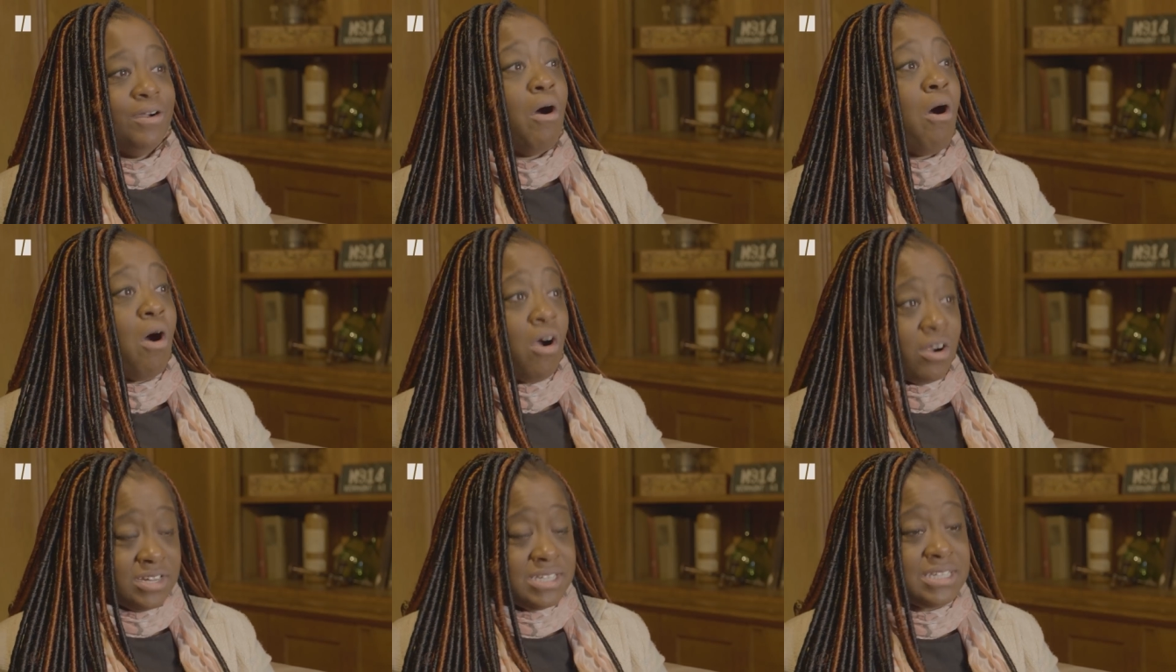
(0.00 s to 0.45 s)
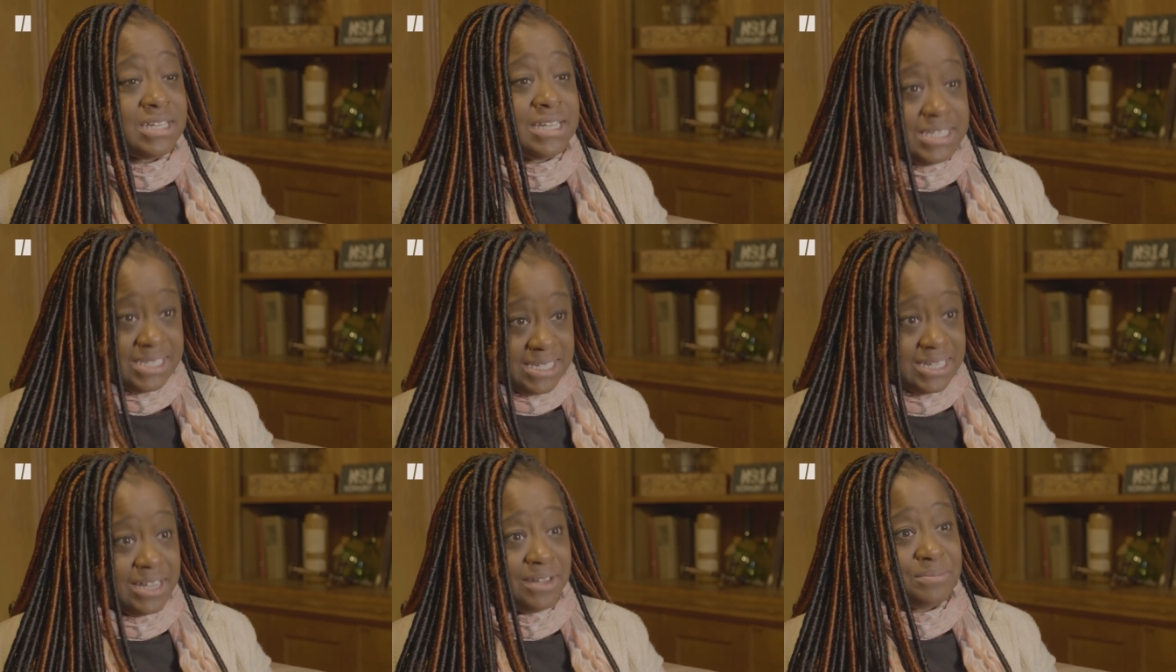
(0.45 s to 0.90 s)
our
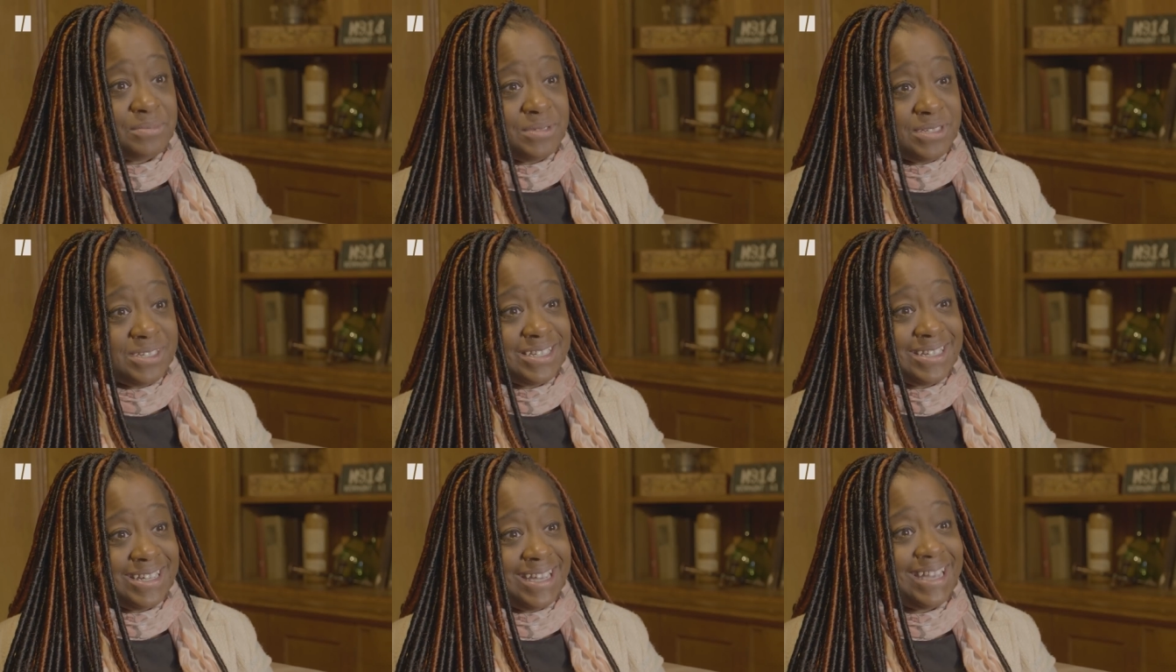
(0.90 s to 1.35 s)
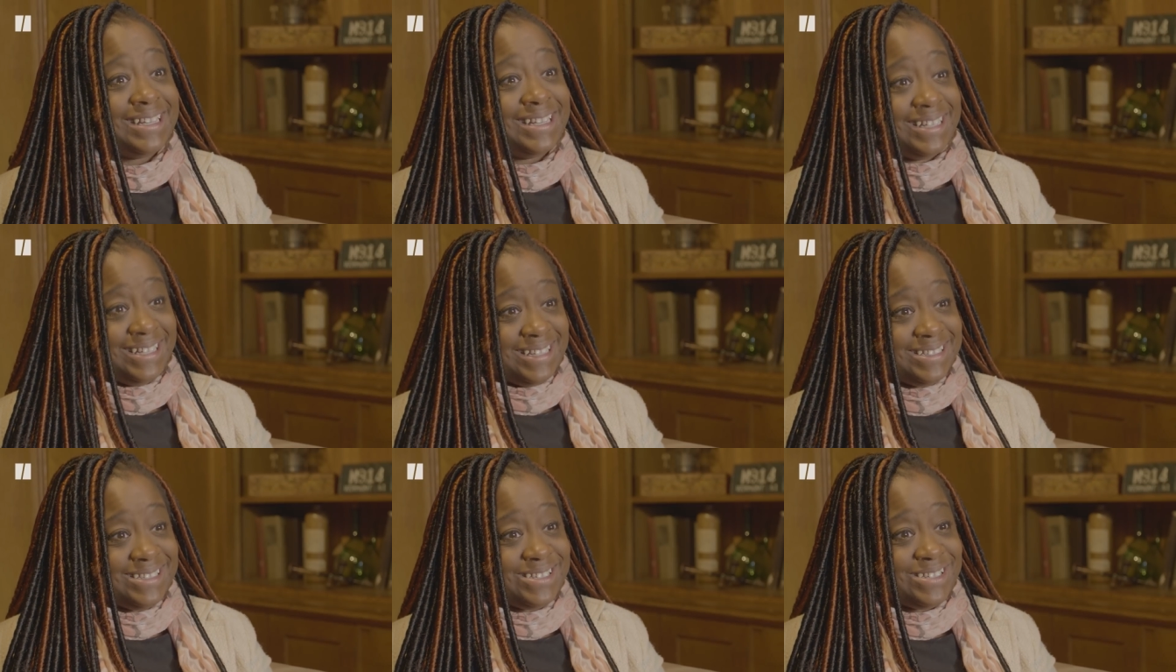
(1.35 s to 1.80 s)
systems. It
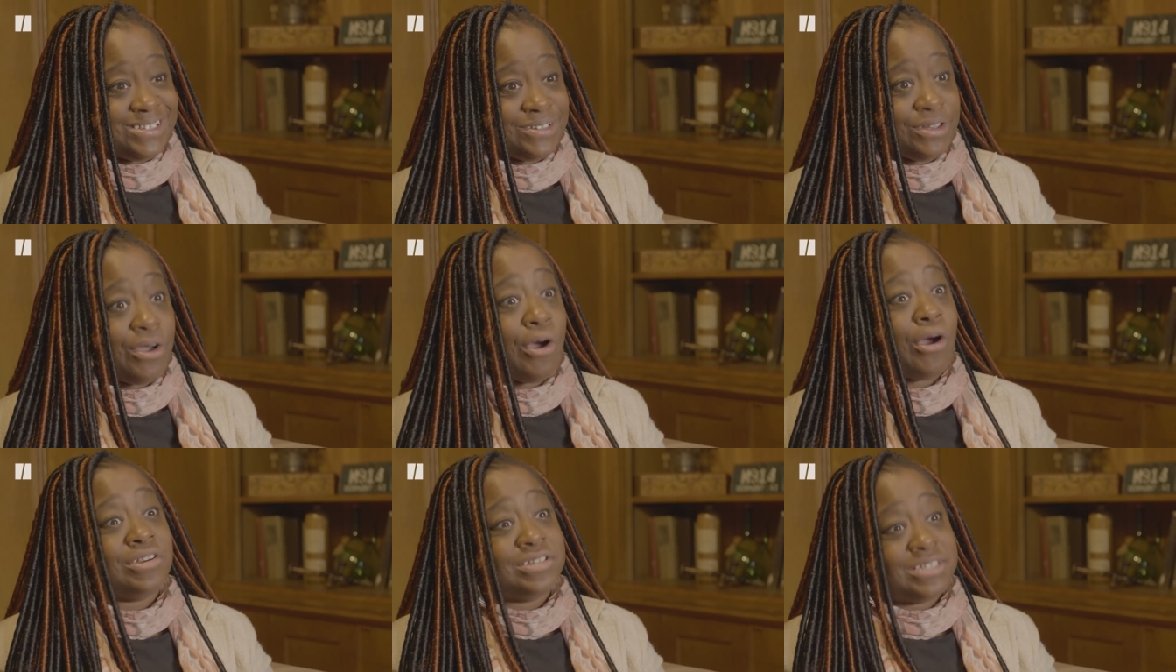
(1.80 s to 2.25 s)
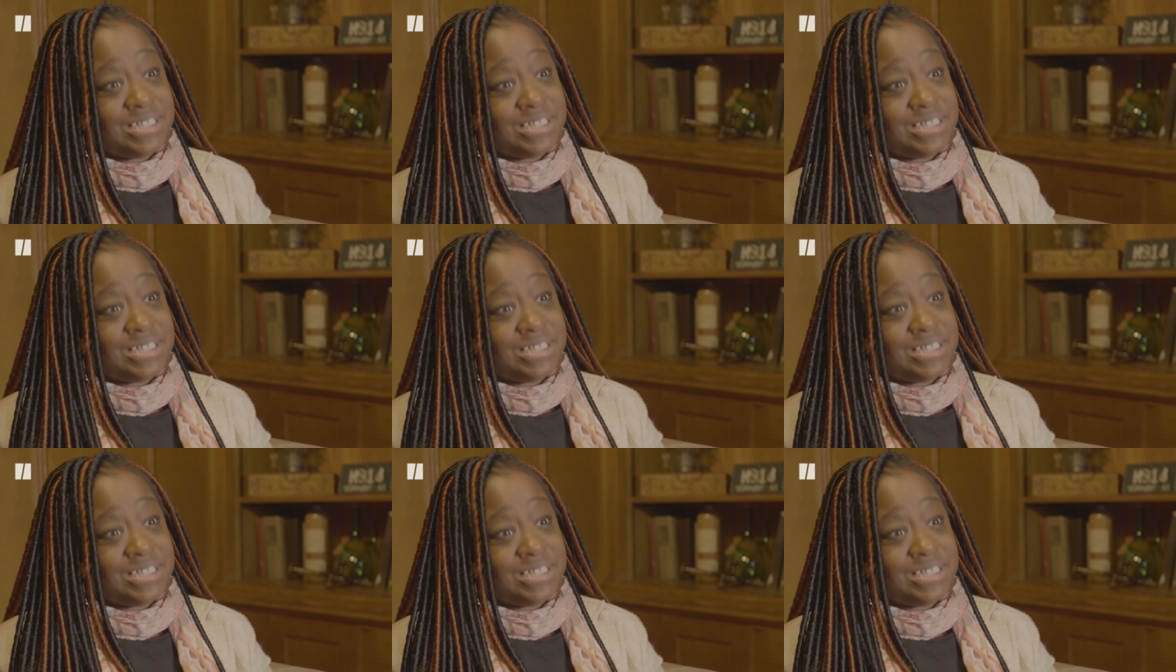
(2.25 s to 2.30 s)
is our